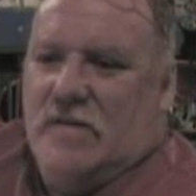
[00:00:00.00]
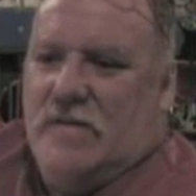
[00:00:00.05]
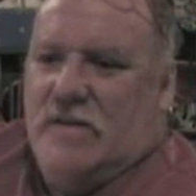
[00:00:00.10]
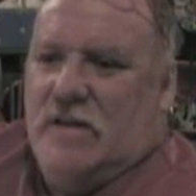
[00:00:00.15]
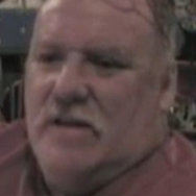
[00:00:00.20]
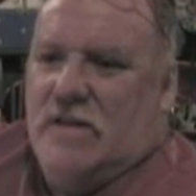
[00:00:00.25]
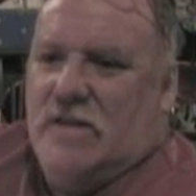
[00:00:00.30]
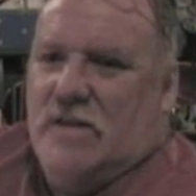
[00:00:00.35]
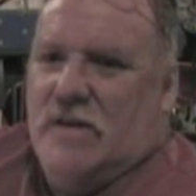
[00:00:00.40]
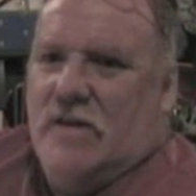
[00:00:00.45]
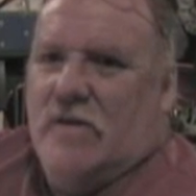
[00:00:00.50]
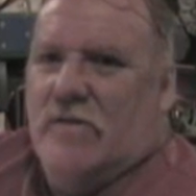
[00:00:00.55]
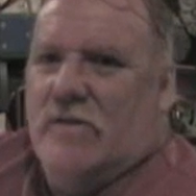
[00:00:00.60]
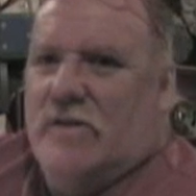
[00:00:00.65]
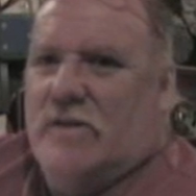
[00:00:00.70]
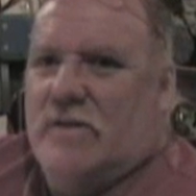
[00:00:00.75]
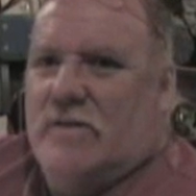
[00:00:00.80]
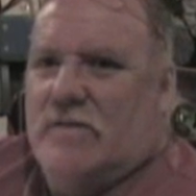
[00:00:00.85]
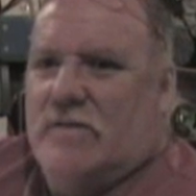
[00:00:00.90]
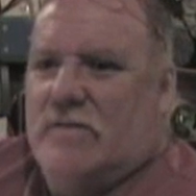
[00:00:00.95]
in there,
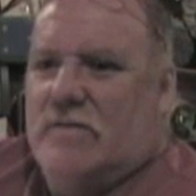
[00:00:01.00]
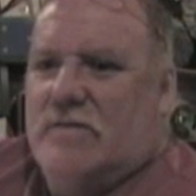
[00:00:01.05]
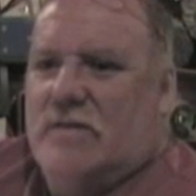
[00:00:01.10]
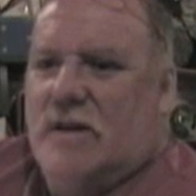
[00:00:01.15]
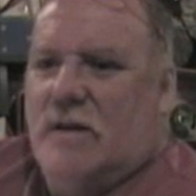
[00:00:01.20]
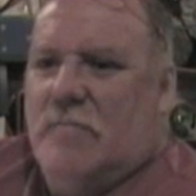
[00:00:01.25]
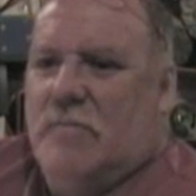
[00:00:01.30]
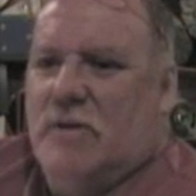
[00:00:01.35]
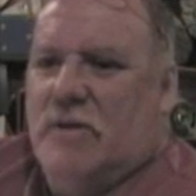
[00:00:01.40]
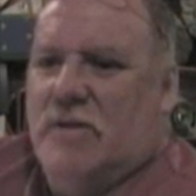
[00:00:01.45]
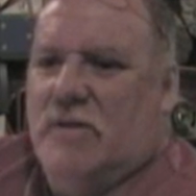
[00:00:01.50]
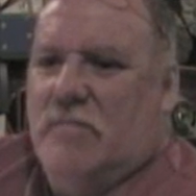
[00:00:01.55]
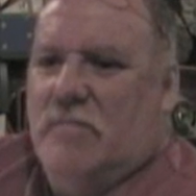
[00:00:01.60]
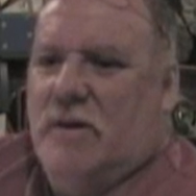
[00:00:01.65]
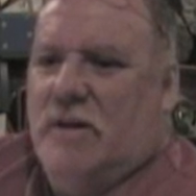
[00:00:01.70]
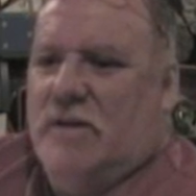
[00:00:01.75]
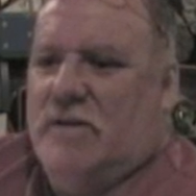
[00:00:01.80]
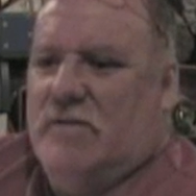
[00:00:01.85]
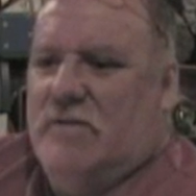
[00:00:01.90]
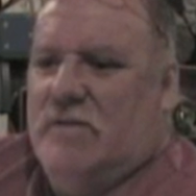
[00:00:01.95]
and a couple of them
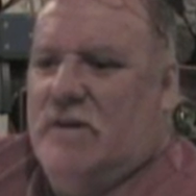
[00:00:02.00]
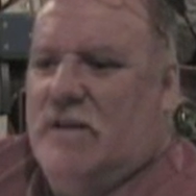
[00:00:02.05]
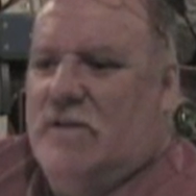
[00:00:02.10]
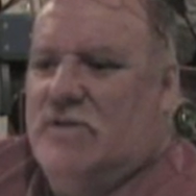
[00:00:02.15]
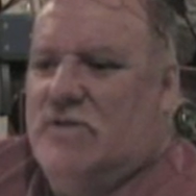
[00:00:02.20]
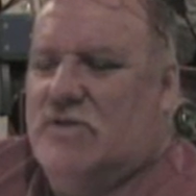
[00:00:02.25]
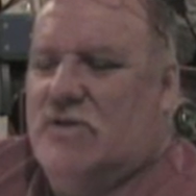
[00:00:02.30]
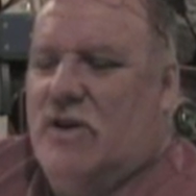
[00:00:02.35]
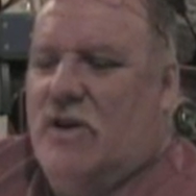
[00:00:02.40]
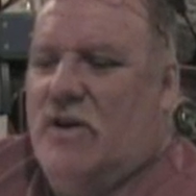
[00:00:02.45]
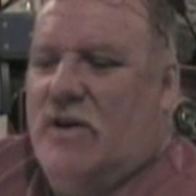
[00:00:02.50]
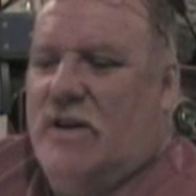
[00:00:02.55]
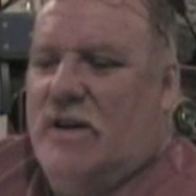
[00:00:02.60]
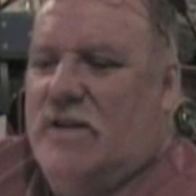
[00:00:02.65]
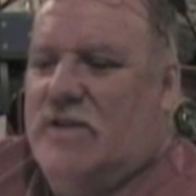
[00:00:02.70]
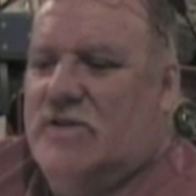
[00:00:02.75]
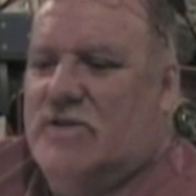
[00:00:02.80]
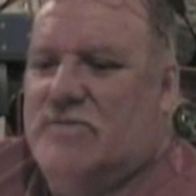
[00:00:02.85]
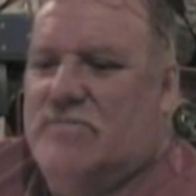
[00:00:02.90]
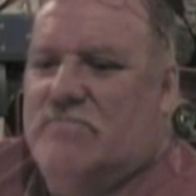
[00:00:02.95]
I saw, and
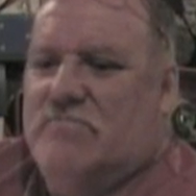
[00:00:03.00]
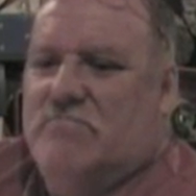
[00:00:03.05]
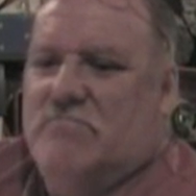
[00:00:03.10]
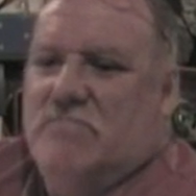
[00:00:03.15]
I just